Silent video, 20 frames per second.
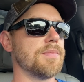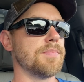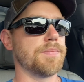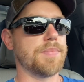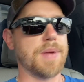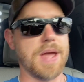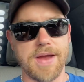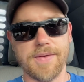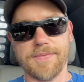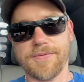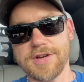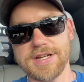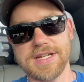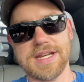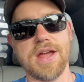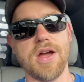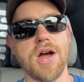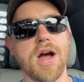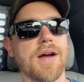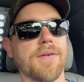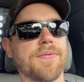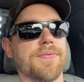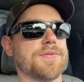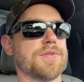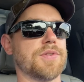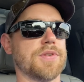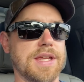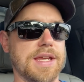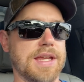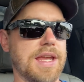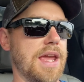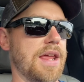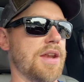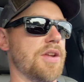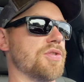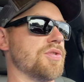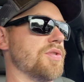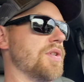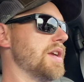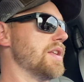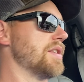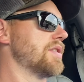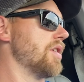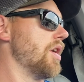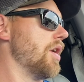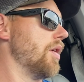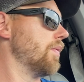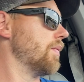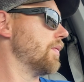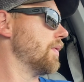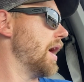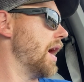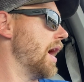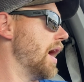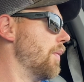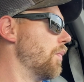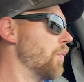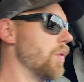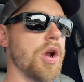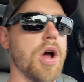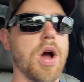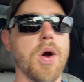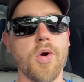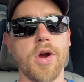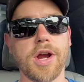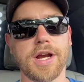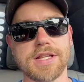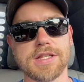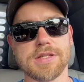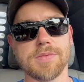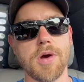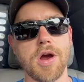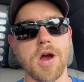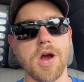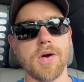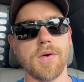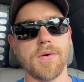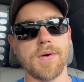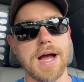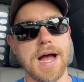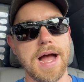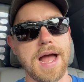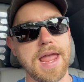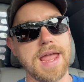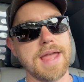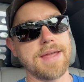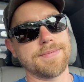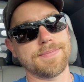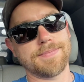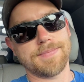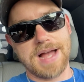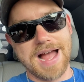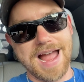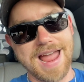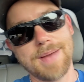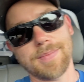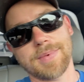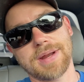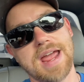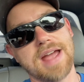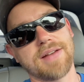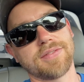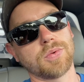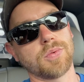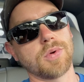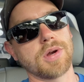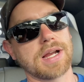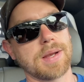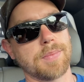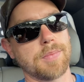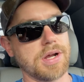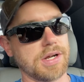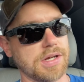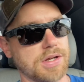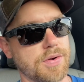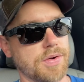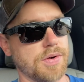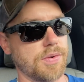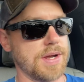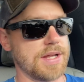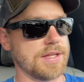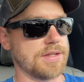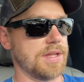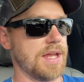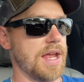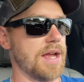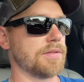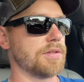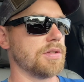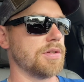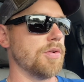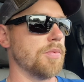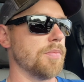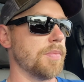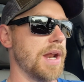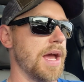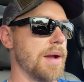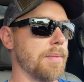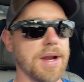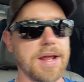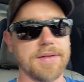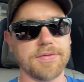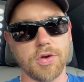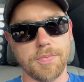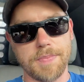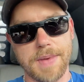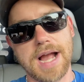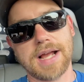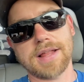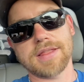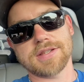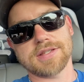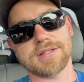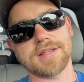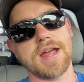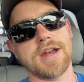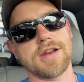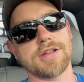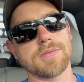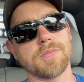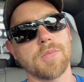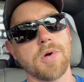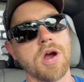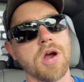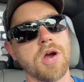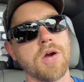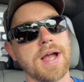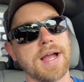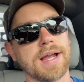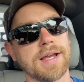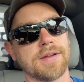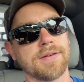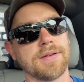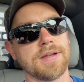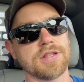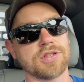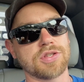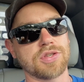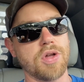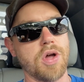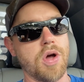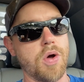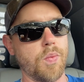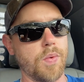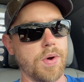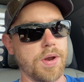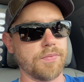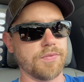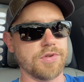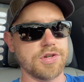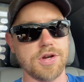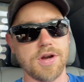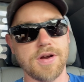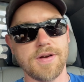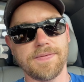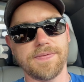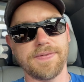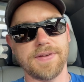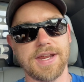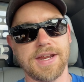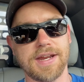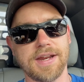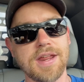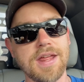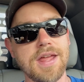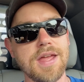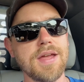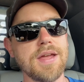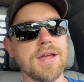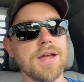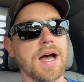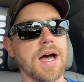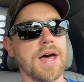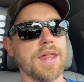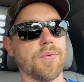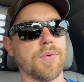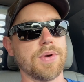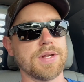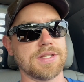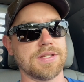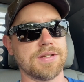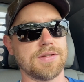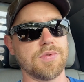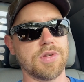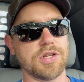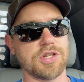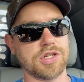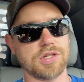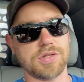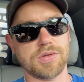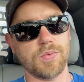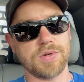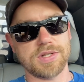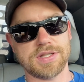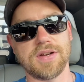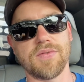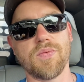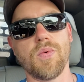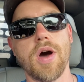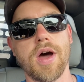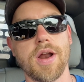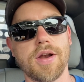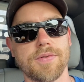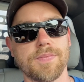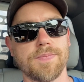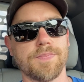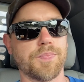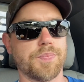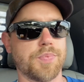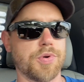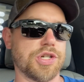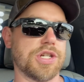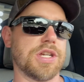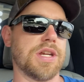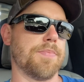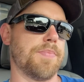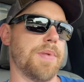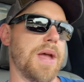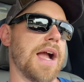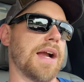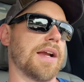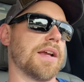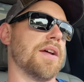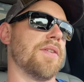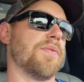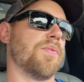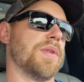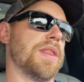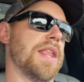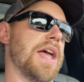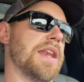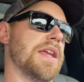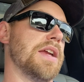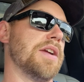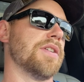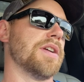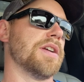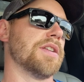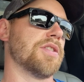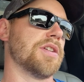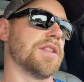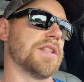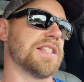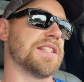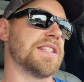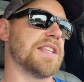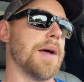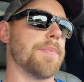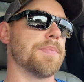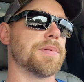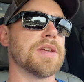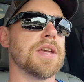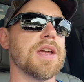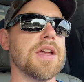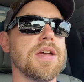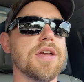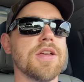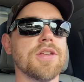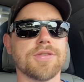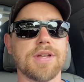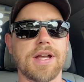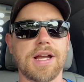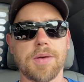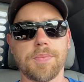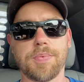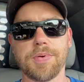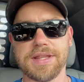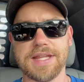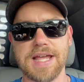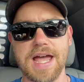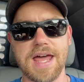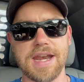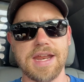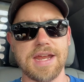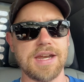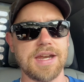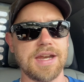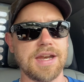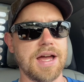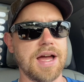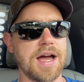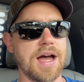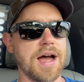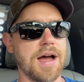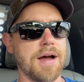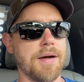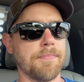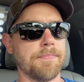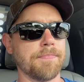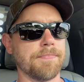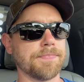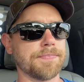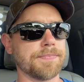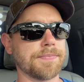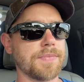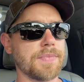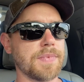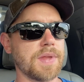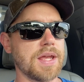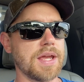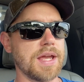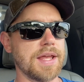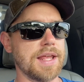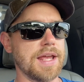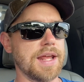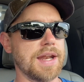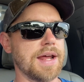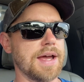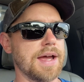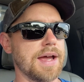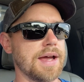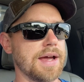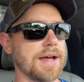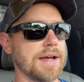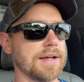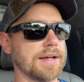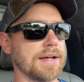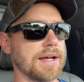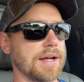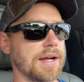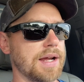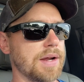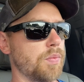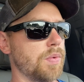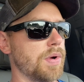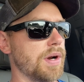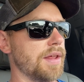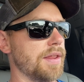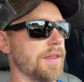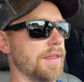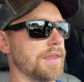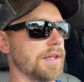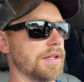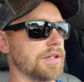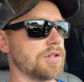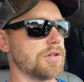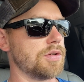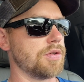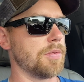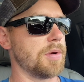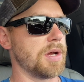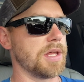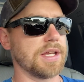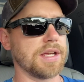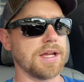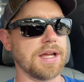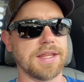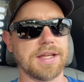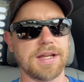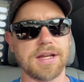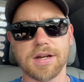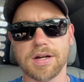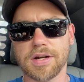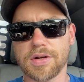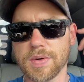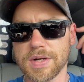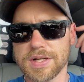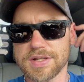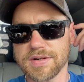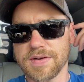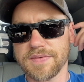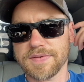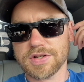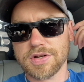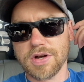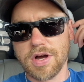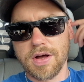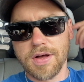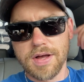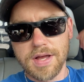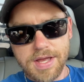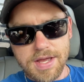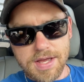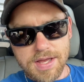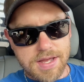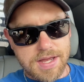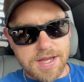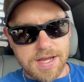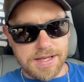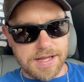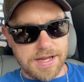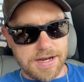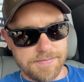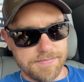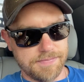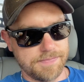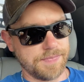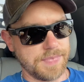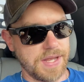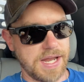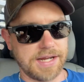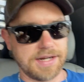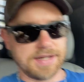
pay them for a day off so they can enjoy it. So um, we're not working tomorrow. I I am gonna have to work. I'm not going away till the afternoon, but I'm gonna have to go back to this liner tomorrow. I gotta install one return fitting. Uh, there wasn't it just there wasn't enough water pushing it back enough in that area. It's on the steps, so I gotta put that in. Um, and then uh, I got one other thing to do. I think I think I got a quick service call and then I got